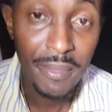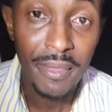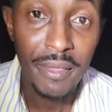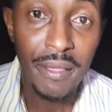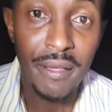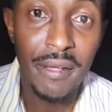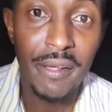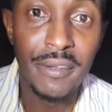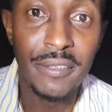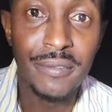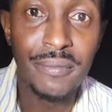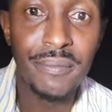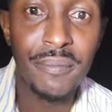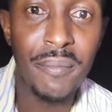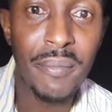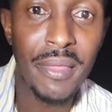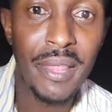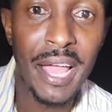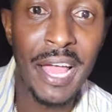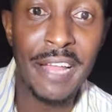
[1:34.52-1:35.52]

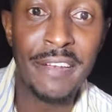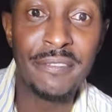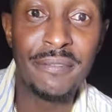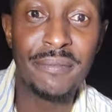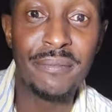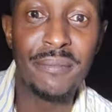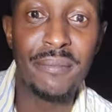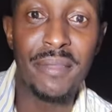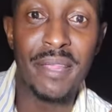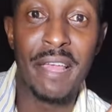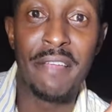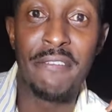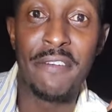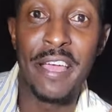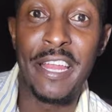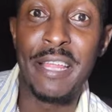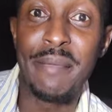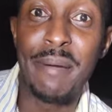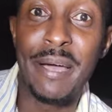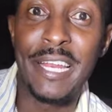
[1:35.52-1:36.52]
And, and for
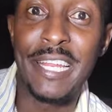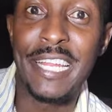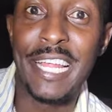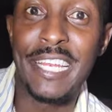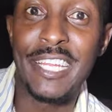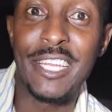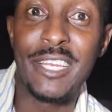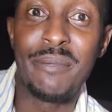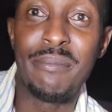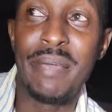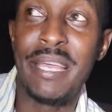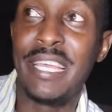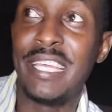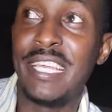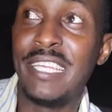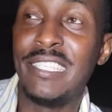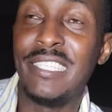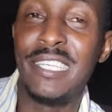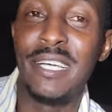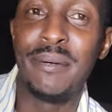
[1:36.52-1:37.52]
anybody that didn't make
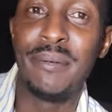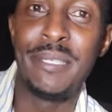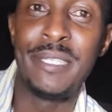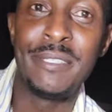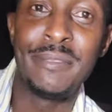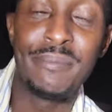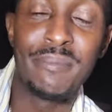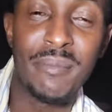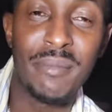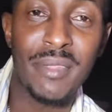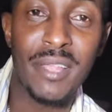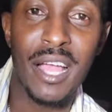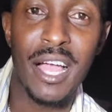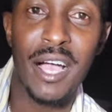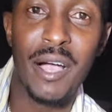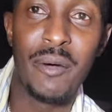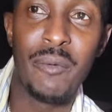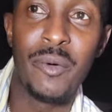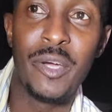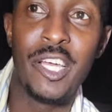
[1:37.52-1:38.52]
it, you know I mean,
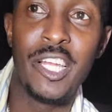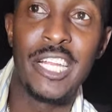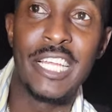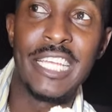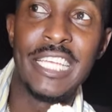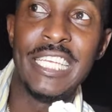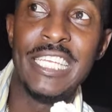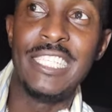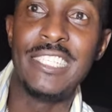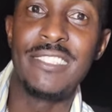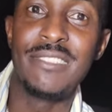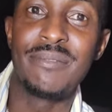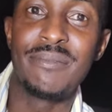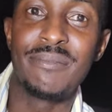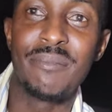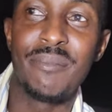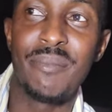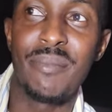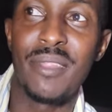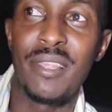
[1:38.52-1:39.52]
uh, we're gonna eat
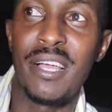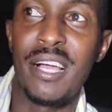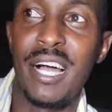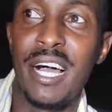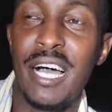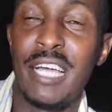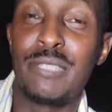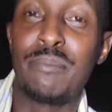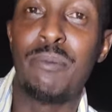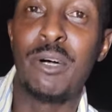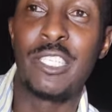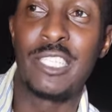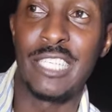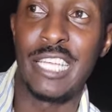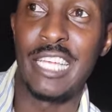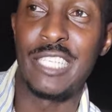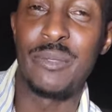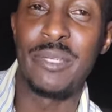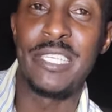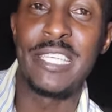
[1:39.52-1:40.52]
uh, as much
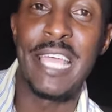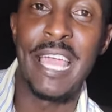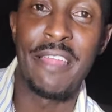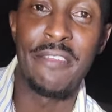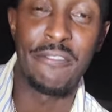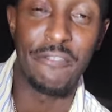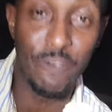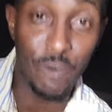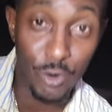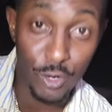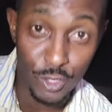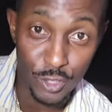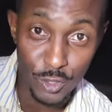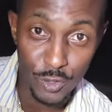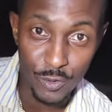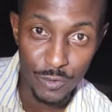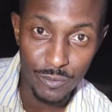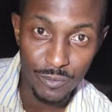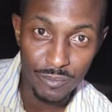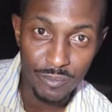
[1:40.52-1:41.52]
as we can for
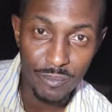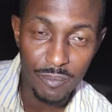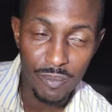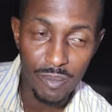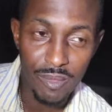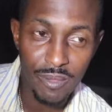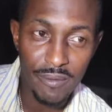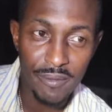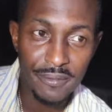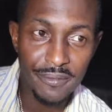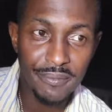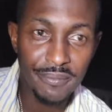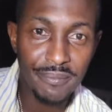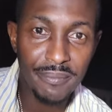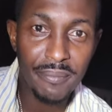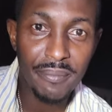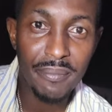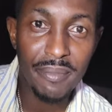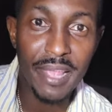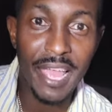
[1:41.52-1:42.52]
you. You
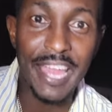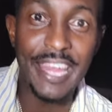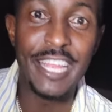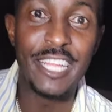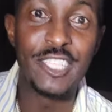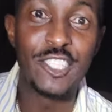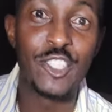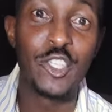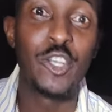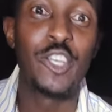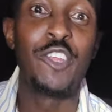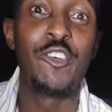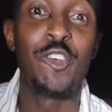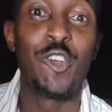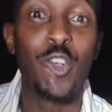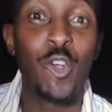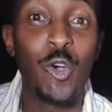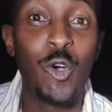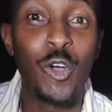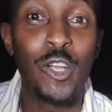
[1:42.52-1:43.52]
made this? And then show you the
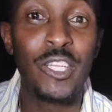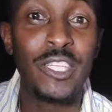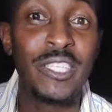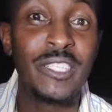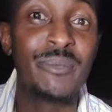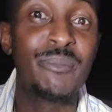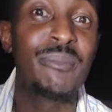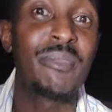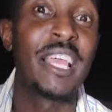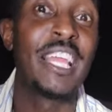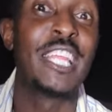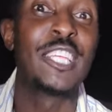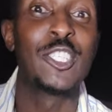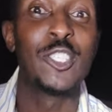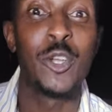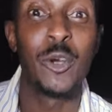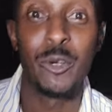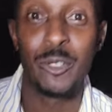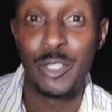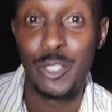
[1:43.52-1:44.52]
recording and let us
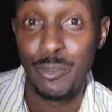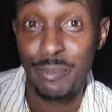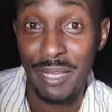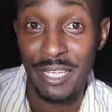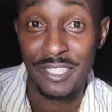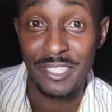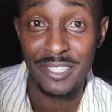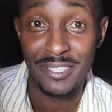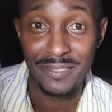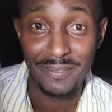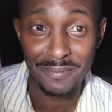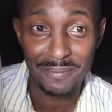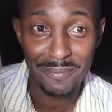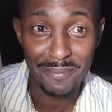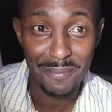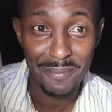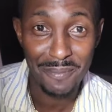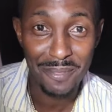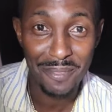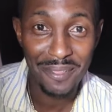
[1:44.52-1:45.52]
know what you missed.
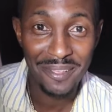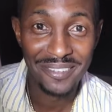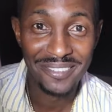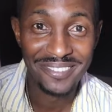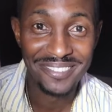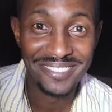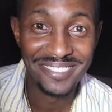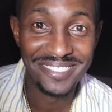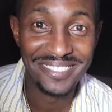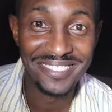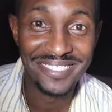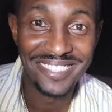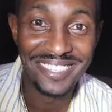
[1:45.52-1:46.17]
You didn't make it.